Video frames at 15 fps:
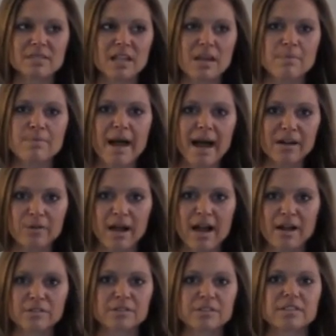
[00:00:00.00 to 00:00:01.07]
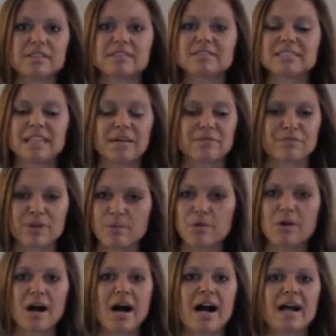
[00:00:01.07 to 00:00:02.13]
background, I'm from
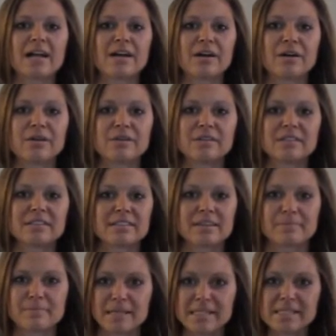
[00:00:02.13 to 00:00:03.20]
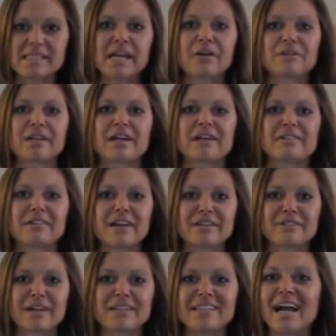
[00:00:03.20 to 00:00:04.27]
Ohio. I'm in South Carolina
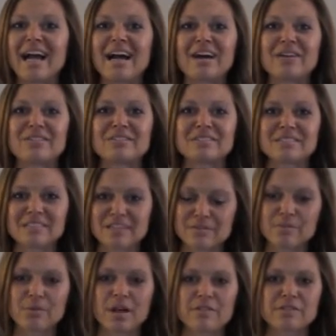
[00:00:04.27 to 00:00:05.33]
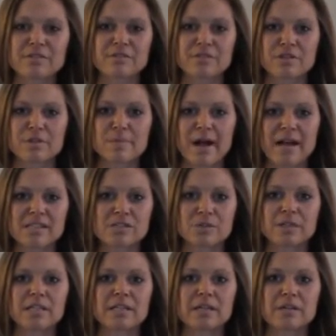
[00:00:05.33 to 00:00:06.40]
right now. Live in Bluffton for the past
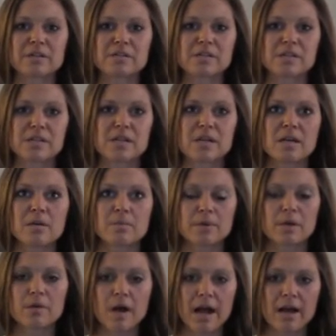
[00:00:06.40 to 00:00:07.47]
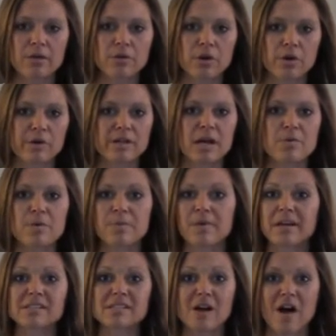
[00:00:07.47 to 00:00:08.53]
three years. But in Ohio growing up, I
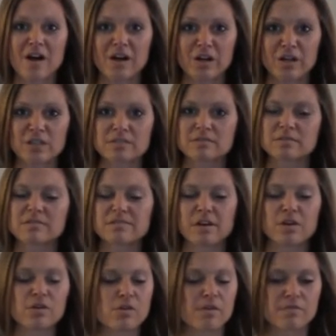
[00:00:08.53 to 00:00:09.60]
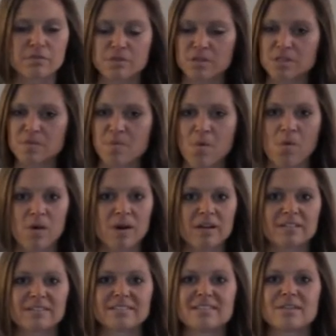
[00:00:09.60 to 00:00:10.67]
played soccer, fell in love with the
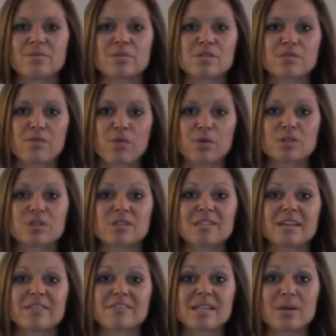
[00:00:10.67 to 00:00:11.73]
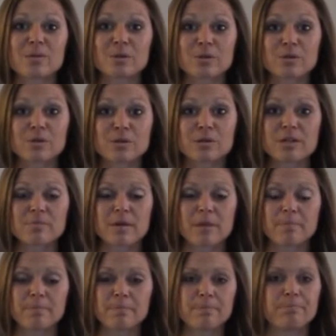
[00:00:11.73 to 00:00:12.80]
sport, was fortunate enough to get recruited
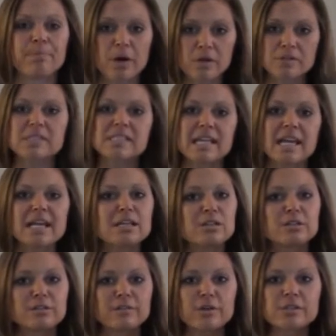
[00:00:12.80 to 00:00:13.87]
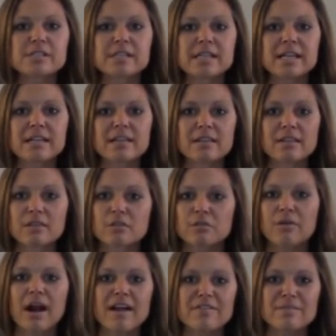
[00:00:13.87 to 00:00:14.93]
by Ball State University,
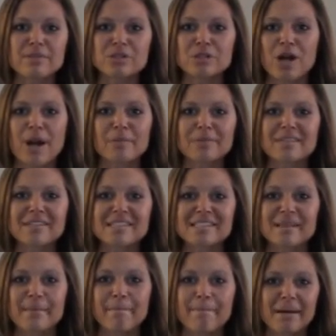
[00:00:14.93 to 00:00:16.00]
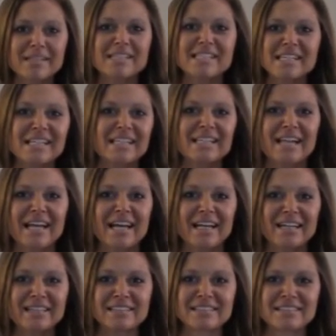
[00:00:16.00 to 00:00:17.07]
thriving metropolis in Muncie,
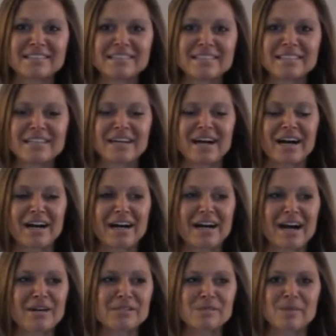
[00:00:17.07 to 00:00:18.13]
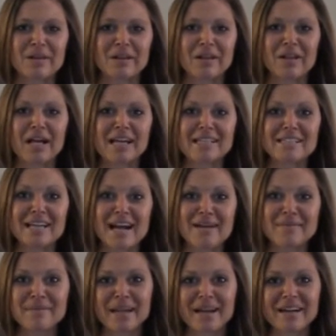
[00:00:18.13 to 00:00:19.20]
Indiana. Uh, I spent a lot of
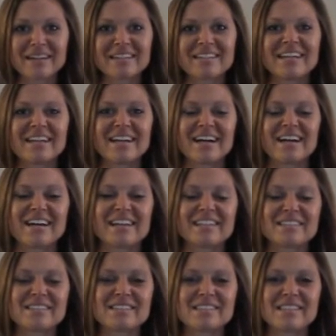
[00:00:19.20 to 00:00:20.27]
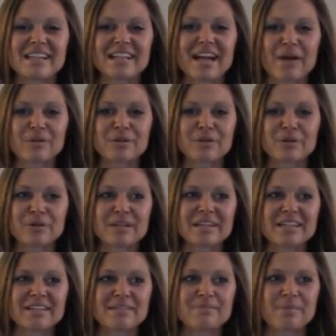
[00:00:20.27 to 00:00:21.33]
time there. Uh, got
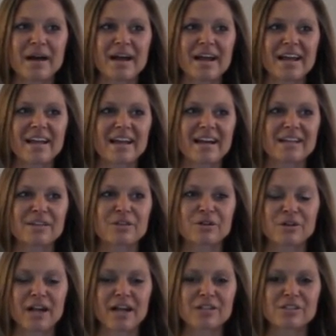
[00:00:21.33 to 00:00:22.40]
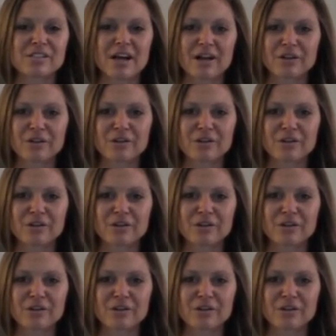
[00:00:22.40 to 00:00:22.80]
recruited by uh, their head soccer